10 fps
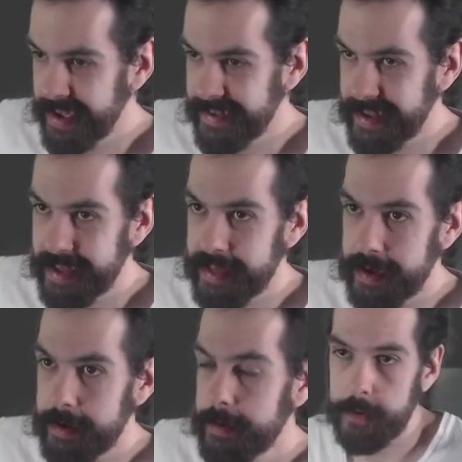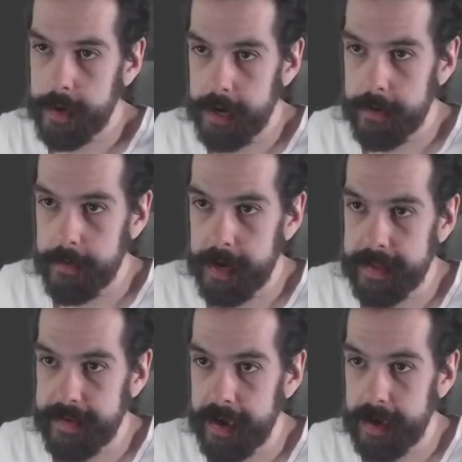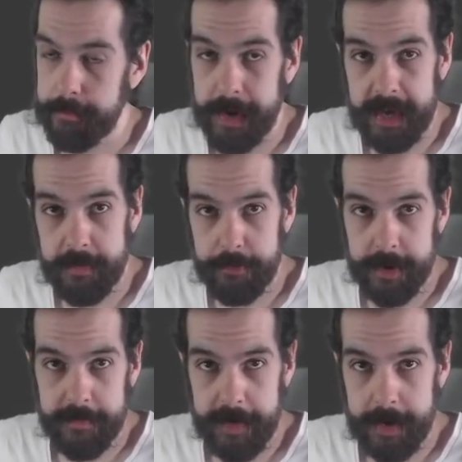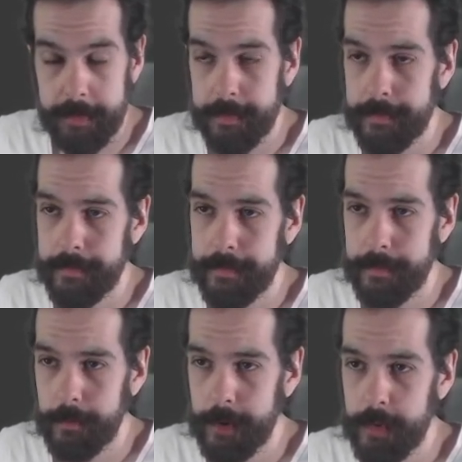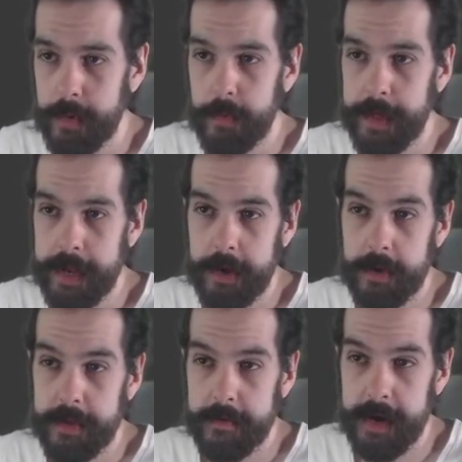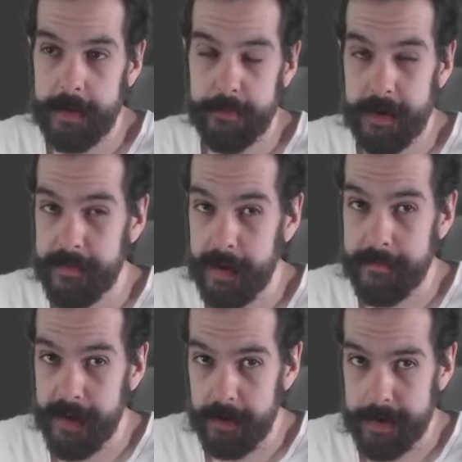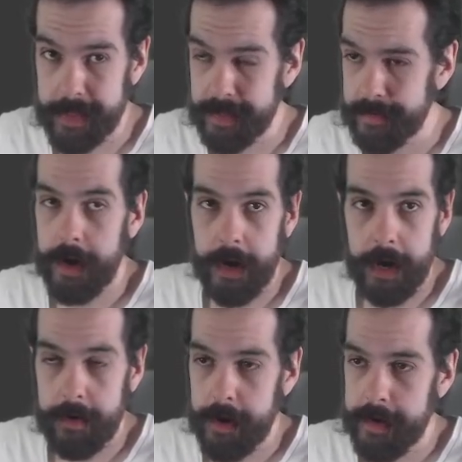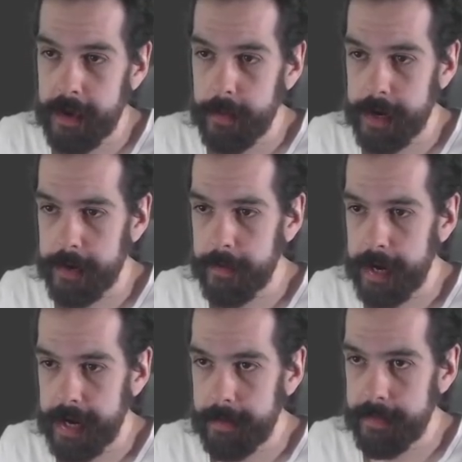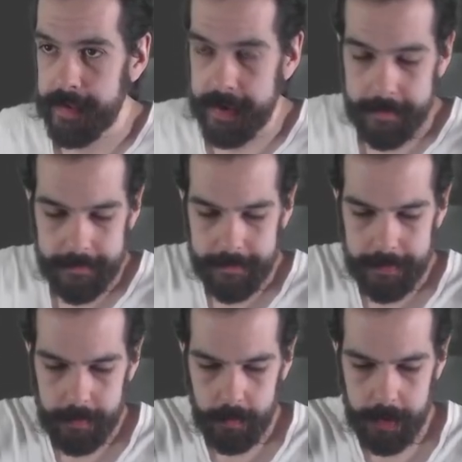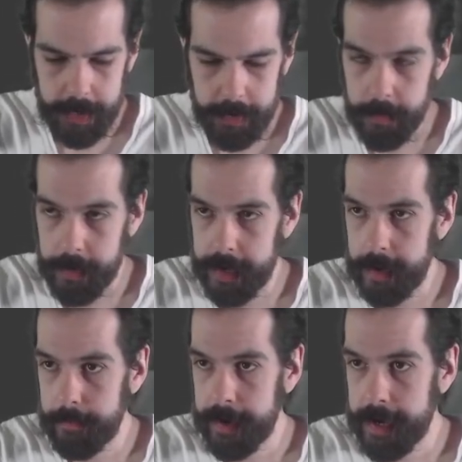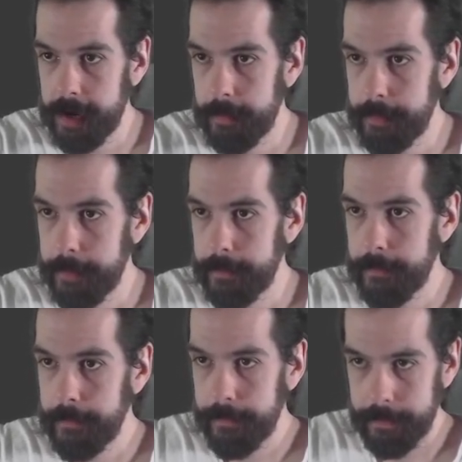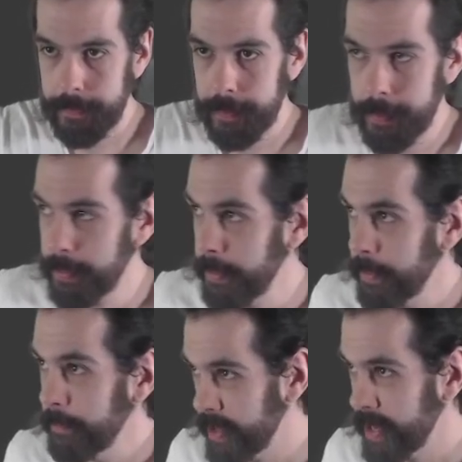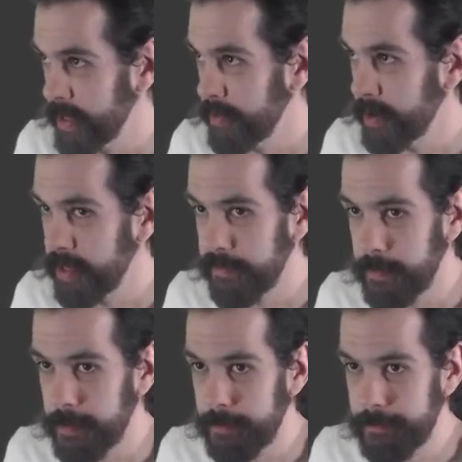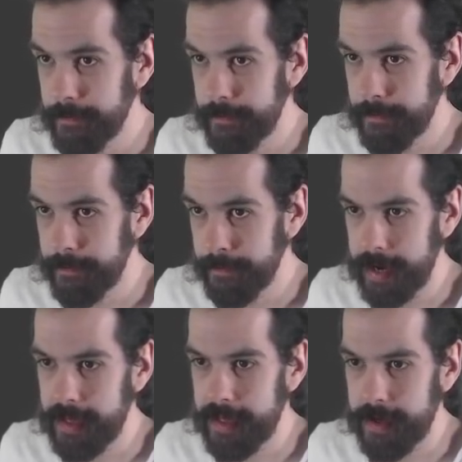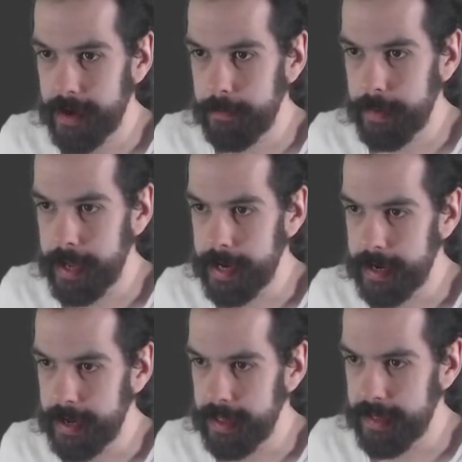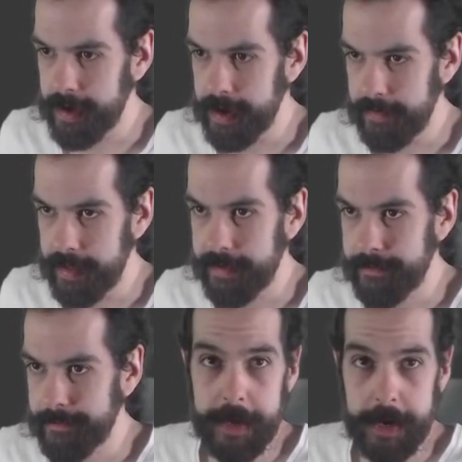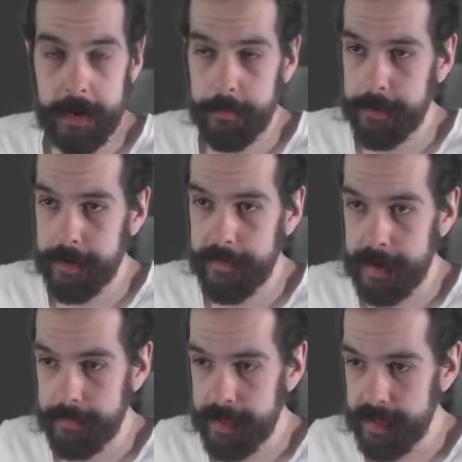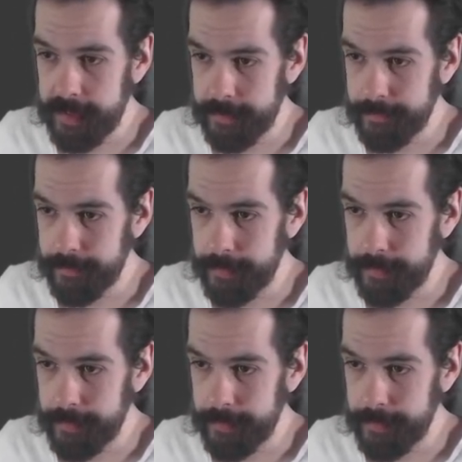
test anything. So we're going to create a base prefab, which we will then use to create prefab variants. In our hierarchy, we're going to create an empty. We're going to call it a pickup. Reset the transform and insert a plane inside of it. I'm then going to prefab this,